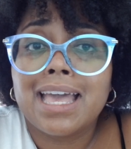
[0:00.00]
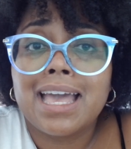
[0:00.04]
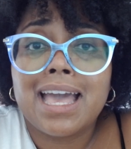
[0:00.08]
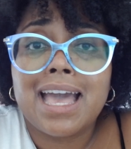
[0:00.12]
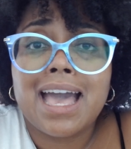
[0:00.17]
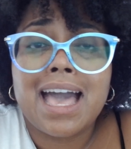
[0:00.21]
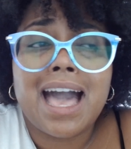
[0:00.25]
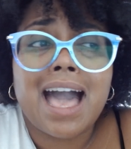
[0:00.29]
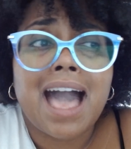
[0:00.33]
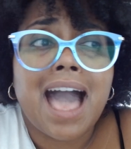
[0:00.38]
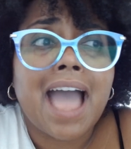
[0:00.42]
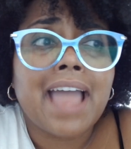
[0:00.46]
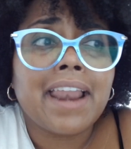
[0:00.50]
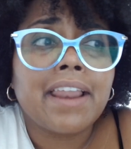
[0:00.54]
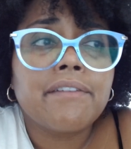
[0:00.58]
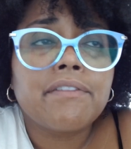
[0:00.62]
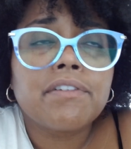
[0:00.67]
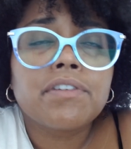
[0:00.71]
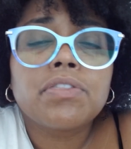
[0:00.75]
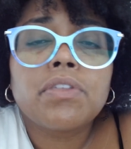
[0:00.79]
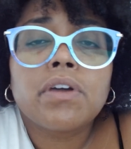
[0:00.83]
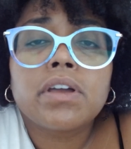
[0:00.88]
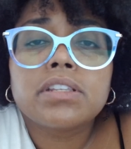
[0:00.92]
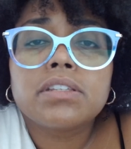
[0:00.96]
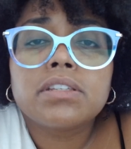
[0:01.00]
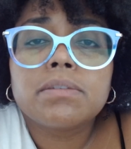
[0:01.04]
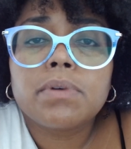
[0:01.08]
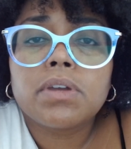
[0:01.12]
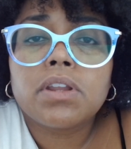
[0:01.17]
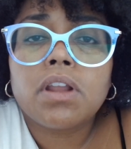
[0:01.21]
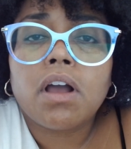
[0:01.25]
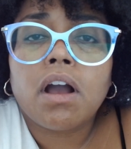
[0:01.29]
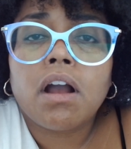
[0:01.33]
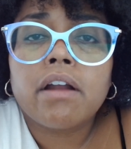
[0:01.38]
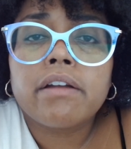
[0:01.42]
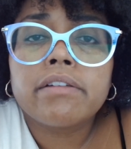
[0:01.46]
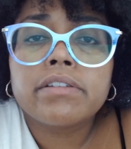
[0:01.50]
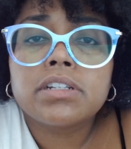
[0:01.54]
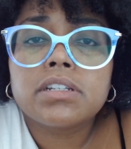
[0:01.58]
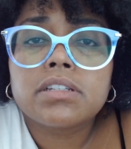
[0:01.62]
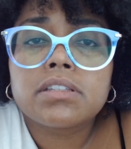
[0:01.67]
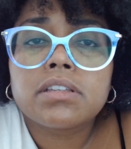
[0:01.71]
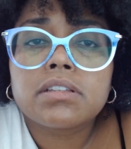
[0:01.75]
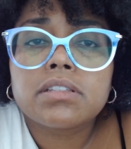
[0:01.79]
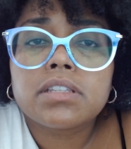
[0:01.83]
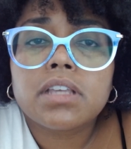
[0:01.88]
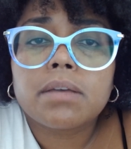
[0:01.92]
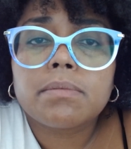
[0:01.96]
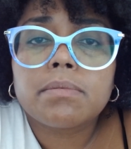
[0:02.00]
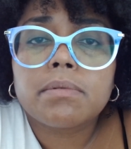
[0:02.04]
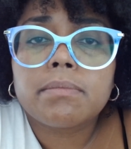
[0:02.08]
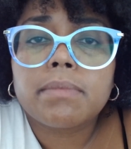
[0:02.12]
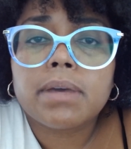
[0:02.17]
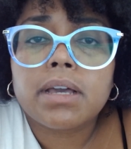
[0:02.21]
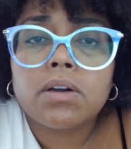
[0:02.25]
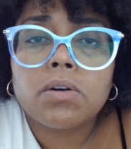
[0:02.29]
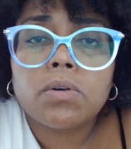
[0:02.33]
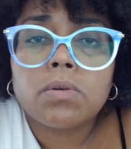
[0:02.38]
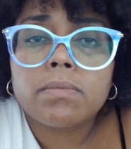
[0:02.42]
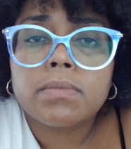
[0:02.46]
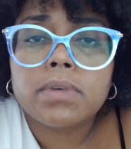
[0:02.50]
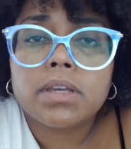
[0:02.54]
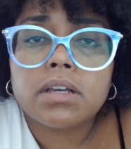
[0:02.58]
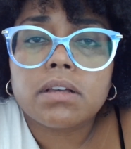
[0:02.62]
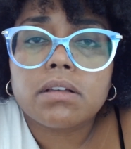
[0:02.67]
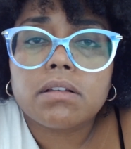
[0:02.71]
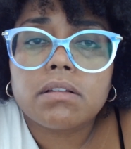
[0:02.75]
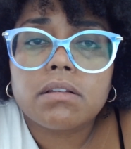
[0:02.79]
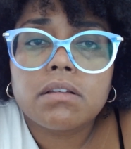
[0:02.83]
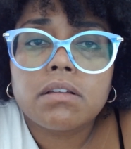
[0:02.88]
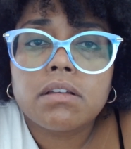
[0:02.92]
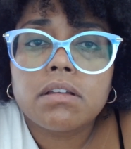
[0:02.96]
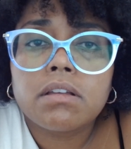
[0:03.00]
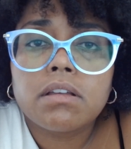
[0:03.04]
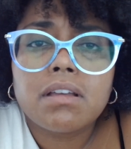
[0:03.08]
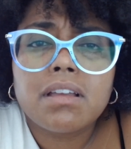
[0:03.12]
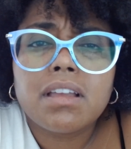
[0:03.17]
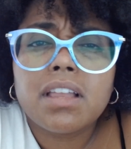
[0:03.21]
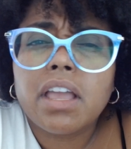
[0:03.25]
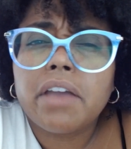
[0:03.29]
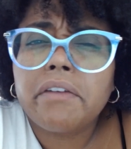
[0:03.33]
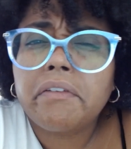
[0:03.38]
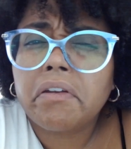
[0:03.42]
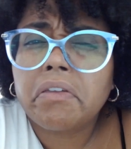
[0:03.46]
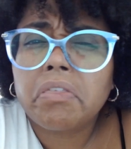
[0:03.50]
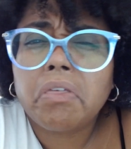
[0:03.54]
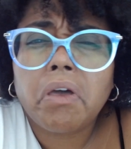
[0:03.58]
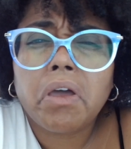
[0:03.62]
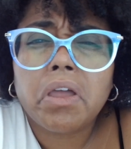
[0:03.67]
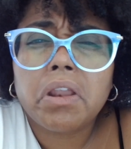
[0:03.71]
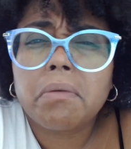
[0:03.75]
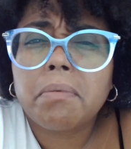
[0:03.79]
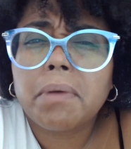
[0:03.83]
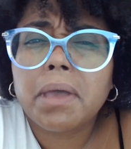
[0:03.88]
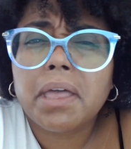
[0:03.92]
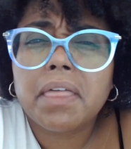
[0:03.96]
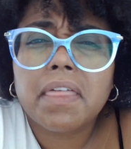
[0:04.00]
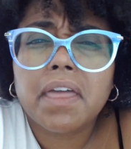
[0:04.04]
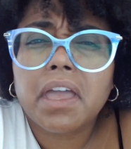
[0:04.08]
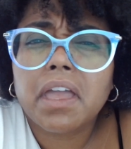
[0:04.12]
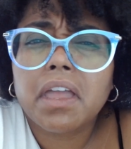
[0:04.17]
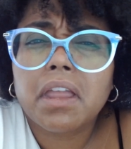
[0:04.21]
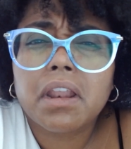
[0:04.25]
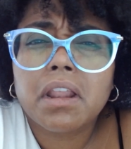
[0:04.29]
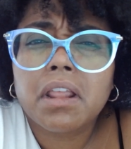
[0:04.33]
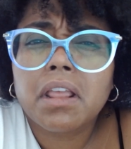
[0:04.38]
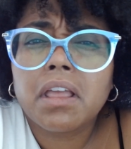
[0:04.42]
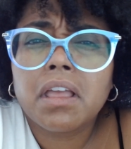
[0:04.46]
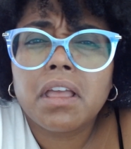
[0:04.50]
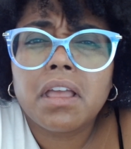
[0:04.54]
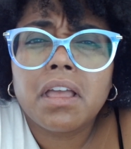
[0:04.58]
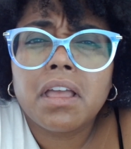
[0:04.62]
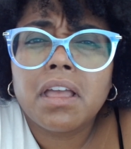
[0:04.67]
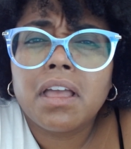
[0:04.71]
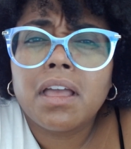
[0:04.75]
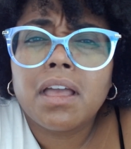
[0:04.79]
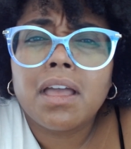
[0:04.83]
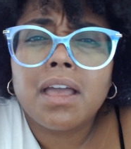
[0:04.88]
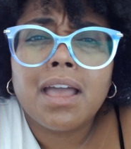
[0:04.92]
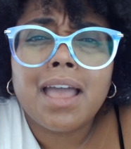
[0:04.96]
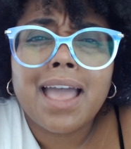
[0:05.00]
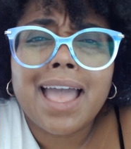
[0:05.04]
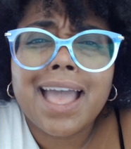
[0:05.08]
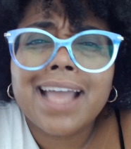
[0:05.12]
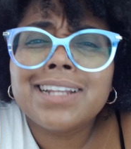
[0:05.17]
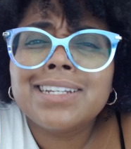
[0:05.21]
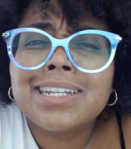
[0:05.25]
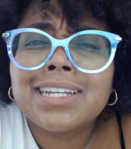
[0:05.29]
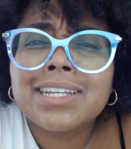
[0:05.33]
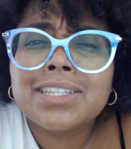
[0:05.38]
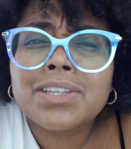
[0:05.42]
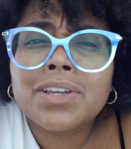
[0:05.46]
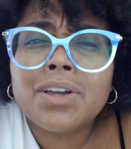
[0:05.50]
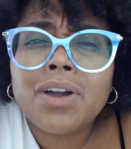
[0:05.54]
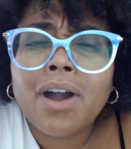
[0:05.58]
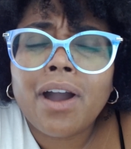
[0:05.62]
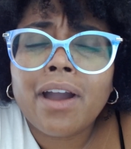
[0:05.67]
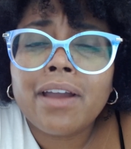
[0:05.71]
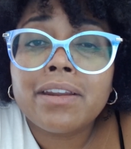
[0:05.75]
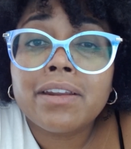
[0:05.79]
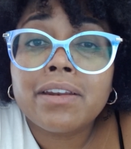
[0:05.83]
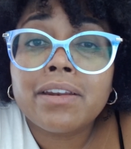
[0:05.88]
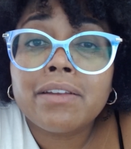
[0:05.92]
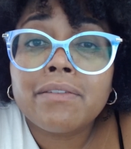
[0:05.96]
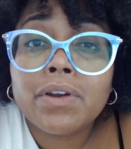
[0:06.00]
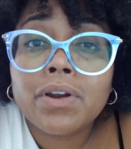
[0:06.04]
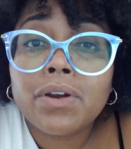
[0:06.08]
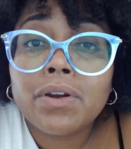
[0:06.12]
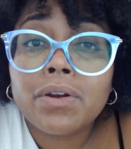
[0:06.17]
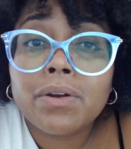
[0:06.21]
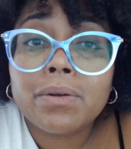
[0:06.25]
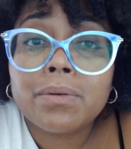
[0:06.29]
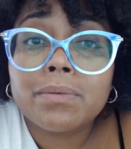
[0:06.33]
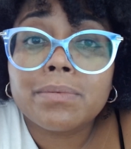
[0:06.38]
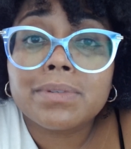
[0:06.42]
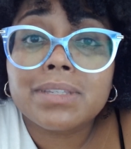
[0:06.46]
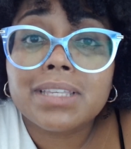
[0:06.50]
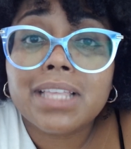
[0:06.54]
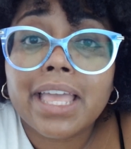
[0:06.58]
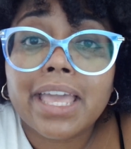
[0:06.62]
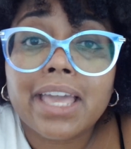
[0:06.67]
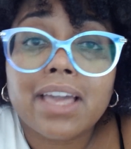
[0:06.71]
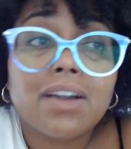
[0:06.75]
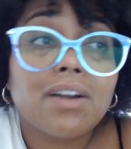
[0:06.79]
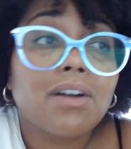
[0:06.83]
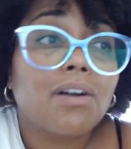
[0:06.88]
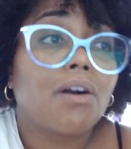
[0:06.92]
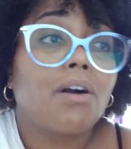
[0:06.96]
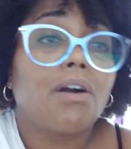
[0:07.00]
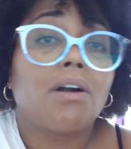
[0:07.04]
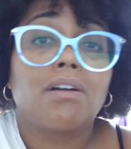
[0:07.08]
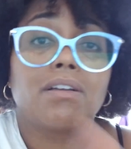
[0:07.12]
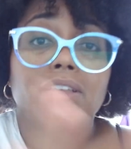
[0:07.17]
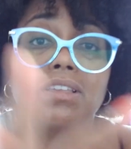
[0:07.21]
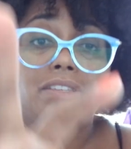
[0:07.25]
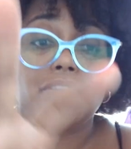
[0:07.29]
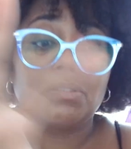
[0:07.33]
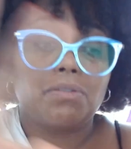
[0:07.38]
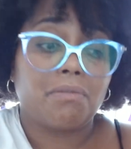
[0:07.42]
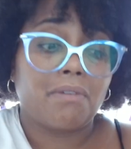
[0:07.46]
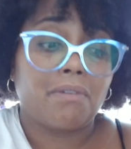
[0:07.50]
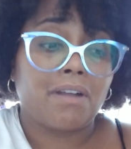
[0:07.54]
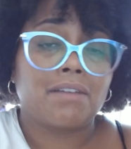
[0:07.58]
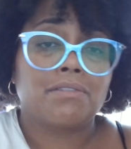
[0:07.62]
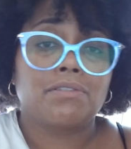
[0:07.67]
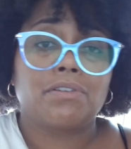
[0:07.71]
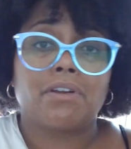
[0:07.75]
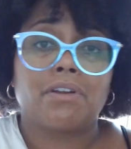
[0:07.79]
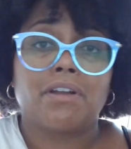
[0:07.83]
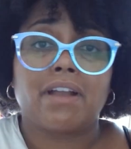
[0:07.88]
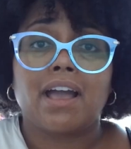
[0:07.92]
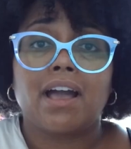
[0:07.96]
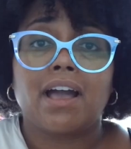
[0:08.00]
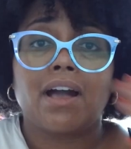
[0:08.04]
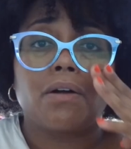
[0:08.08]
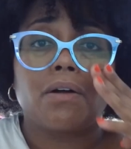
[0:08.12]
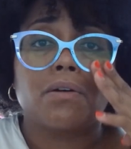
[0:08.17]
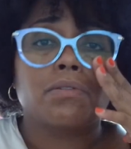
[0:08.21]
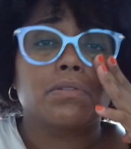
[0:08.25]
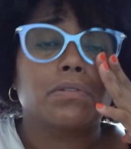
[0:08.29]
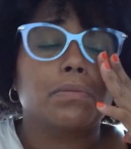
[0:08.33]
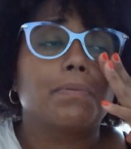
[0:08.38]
I never thought to put oranges on top of my oatmeal. Never thought about that. And she has a garden of herbs, like, it's around her house.